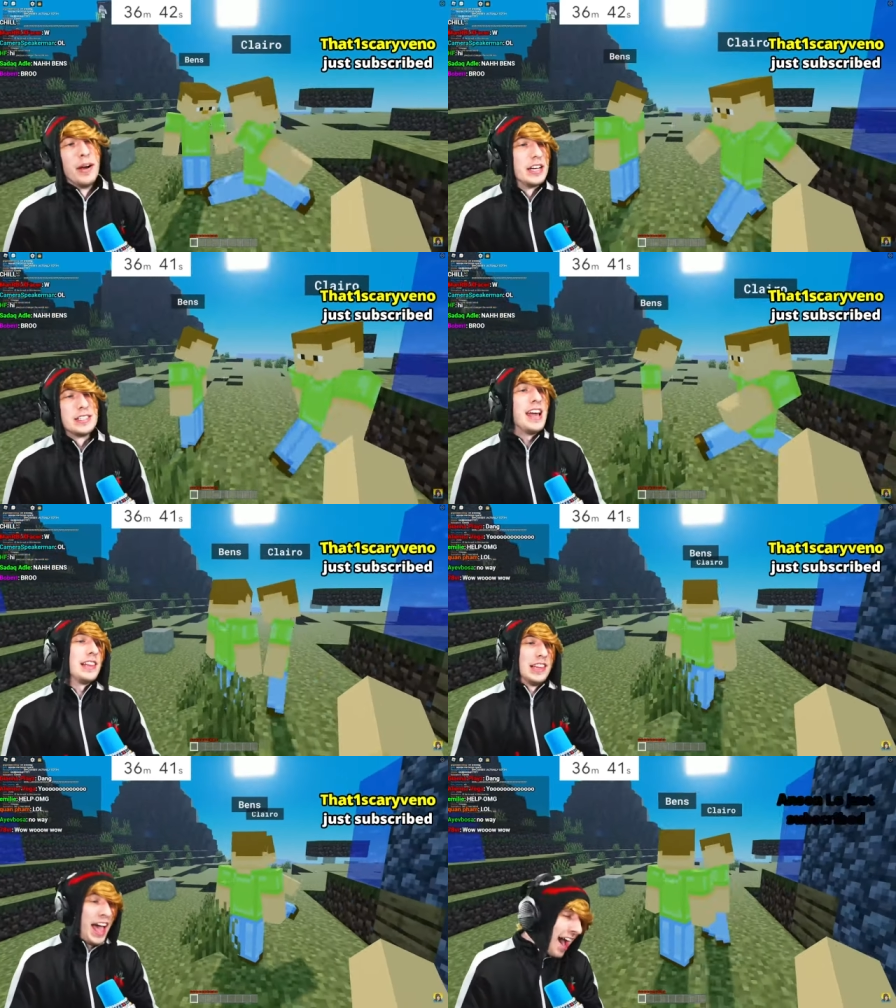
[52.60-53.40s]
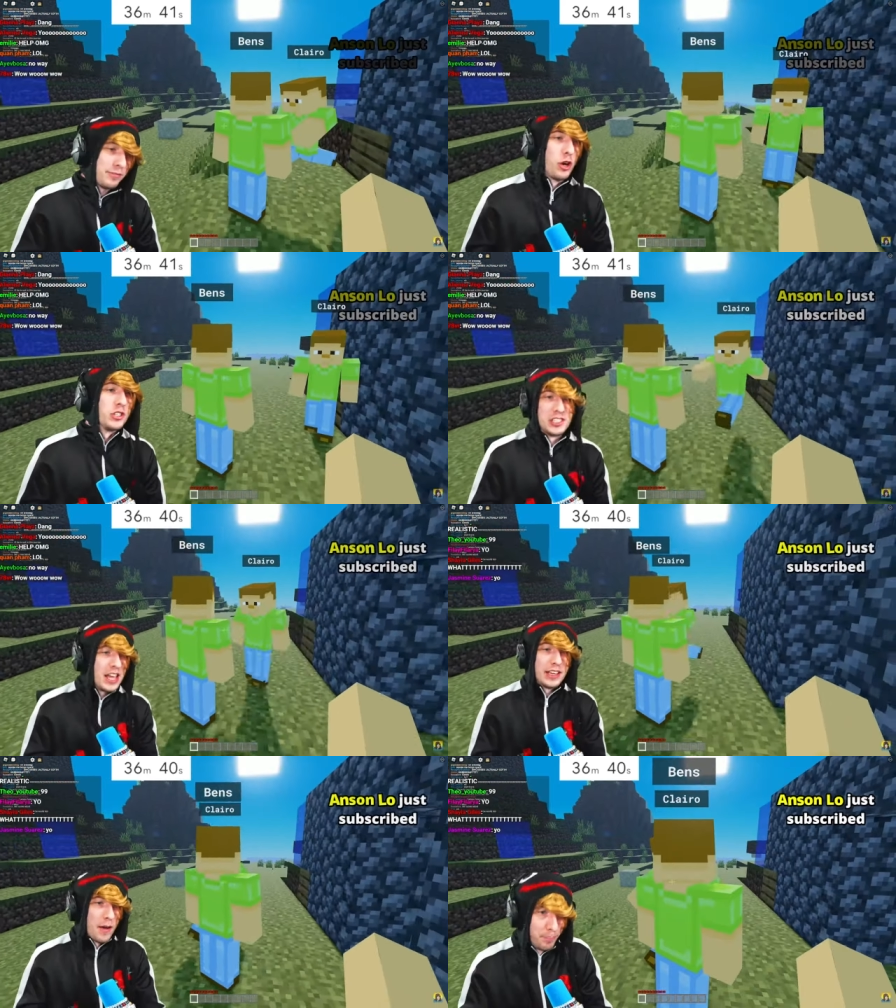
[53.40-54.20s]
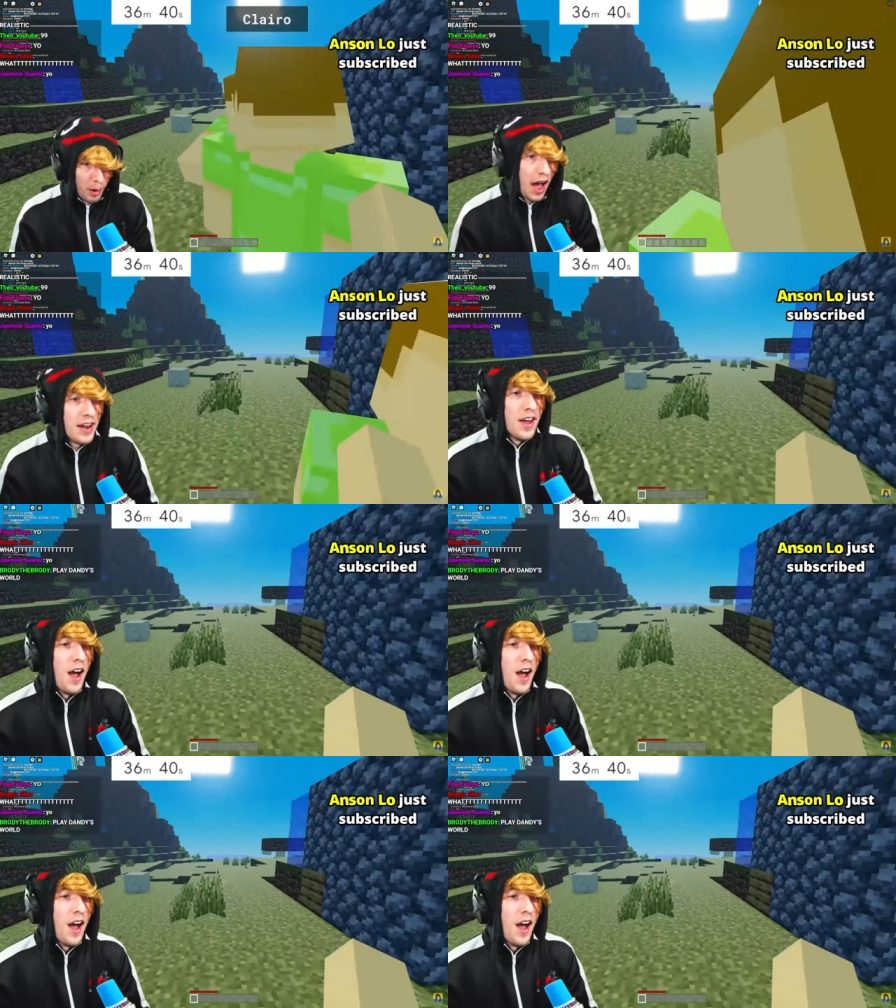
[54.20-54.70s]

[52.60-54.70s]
because they laughed your stinking butt,